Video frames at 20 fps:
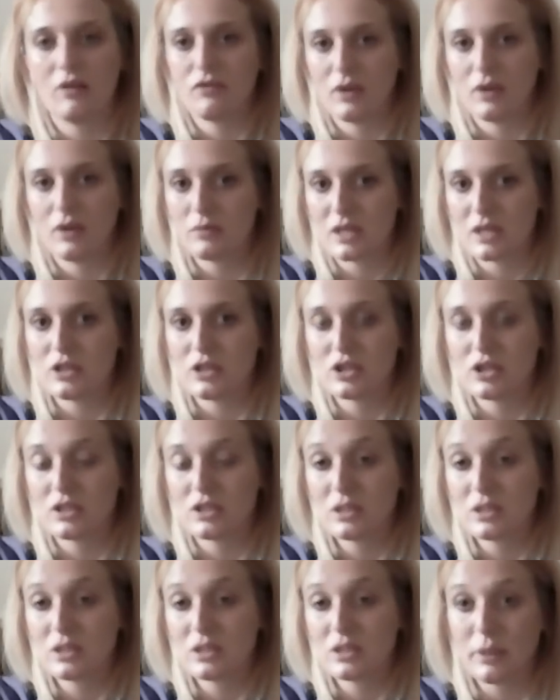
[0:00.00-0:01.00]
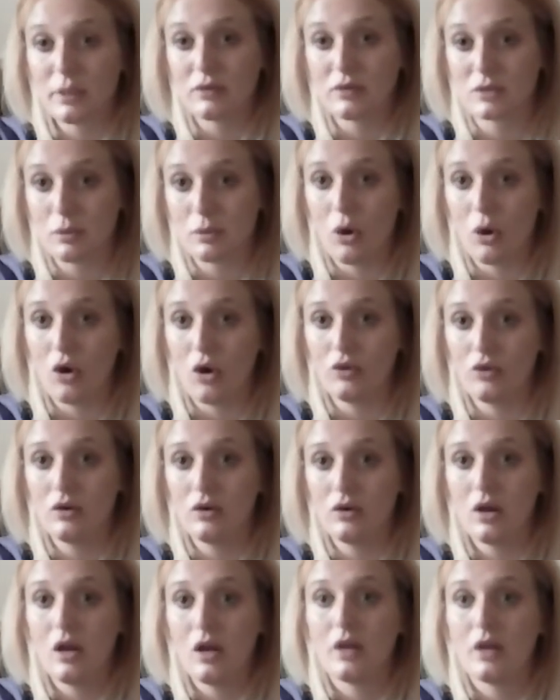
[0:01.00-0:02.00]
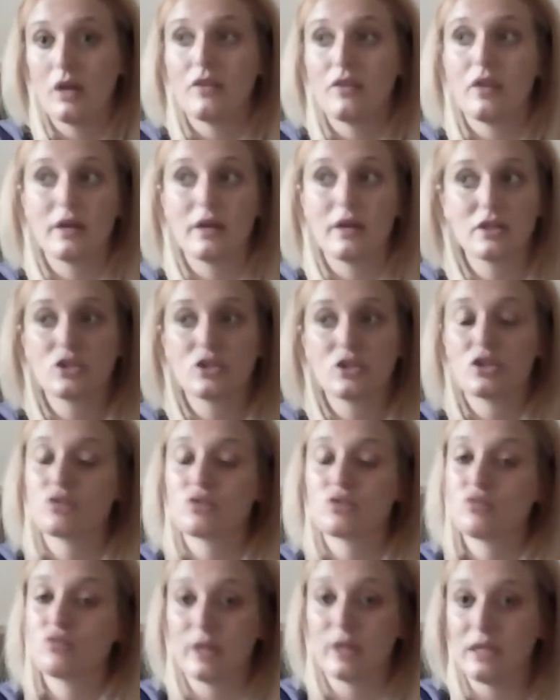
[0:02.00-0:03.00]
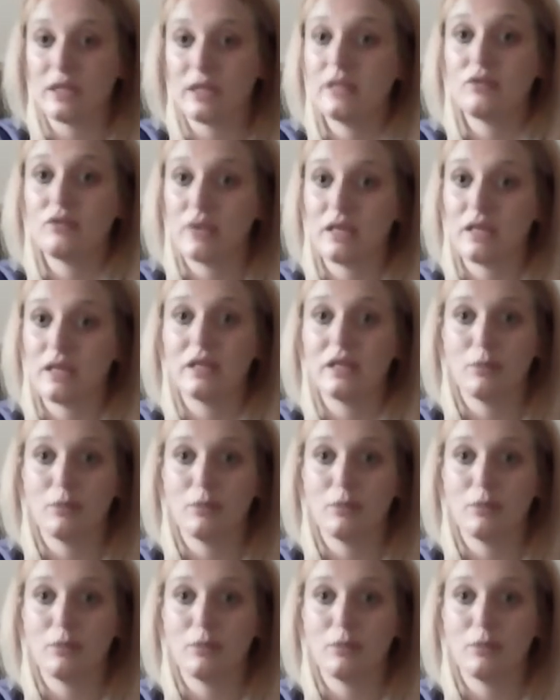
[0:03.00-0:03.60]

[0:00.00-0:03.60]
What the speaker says: foundation to build upon, it's just really, really